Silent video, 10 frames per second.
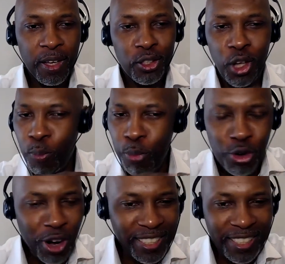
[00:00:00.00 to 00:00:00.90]
Don't
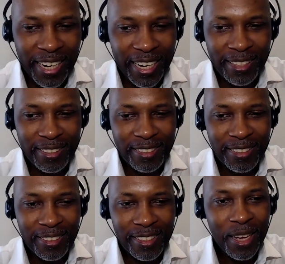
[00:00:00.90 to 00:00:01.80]
procrastinate.
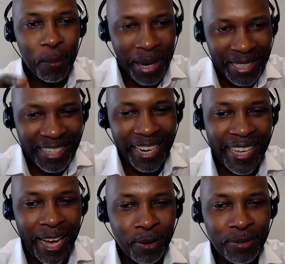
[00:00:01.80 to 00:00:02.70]
Make today
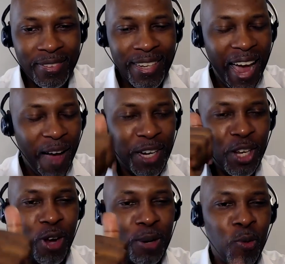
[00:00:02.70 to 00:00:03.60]
count. Have an
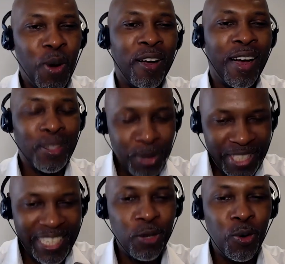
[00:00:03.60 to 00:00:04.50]
incredible one, guys. I will
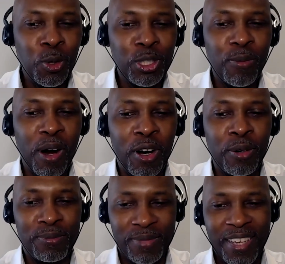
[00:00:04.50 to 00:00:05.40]
see you all
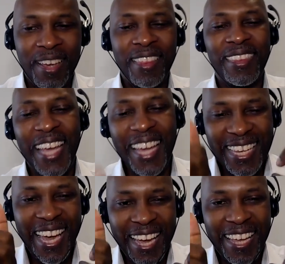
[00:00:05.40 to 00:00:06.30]
tomorrow. Take
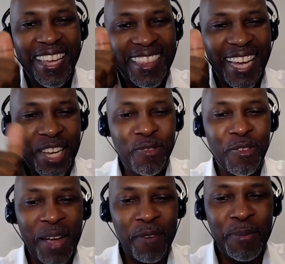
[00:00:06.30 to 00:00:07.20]
care. Thank you
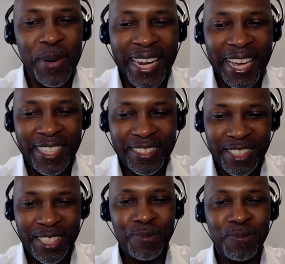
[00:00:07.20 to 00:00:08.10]
again for being here.
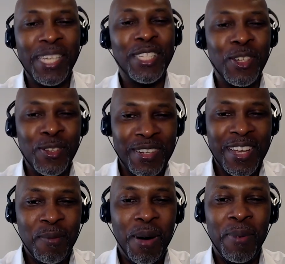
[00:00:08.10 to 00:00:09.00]
Speak soon.
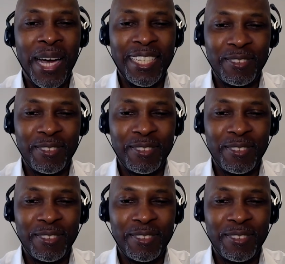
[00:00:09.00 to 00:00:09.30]
Bye-bye.